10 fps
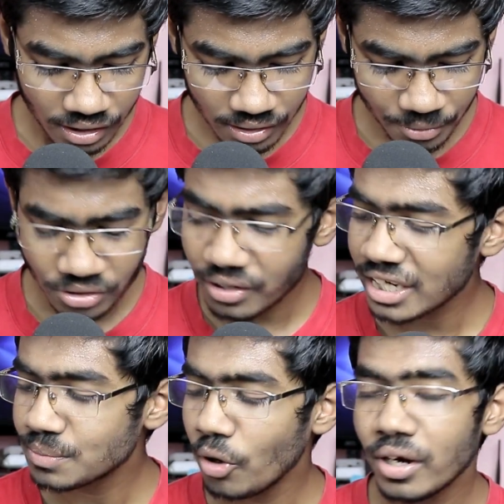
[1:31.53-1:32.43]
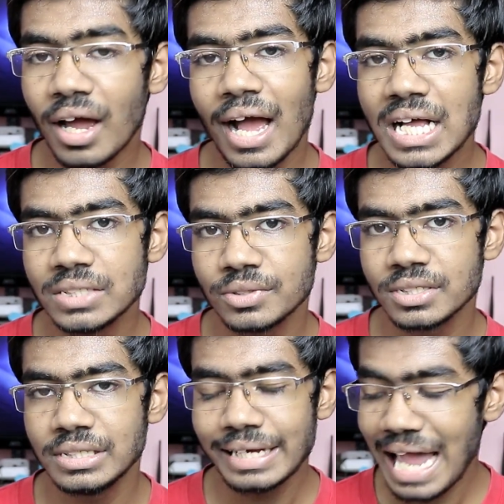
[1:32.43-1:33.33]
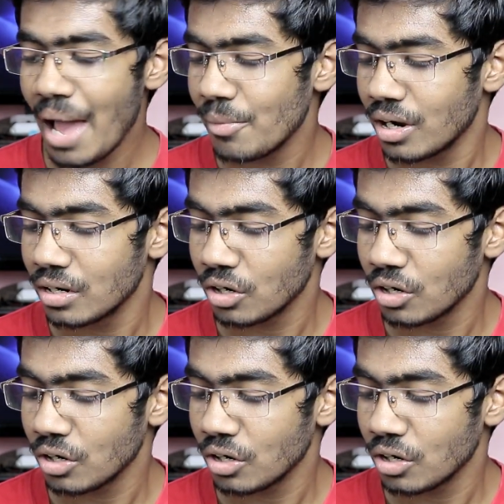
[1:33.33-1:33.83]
Coming to the next point guys, which is the camera.